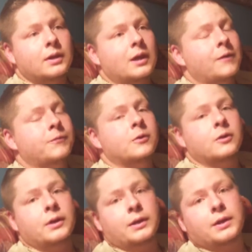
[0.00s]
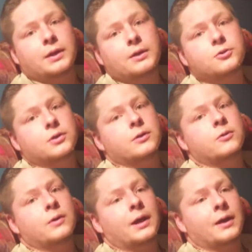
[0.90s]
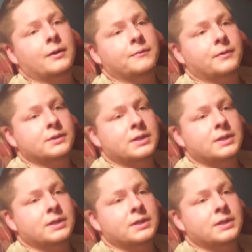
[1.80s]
If you're in a kindred who have a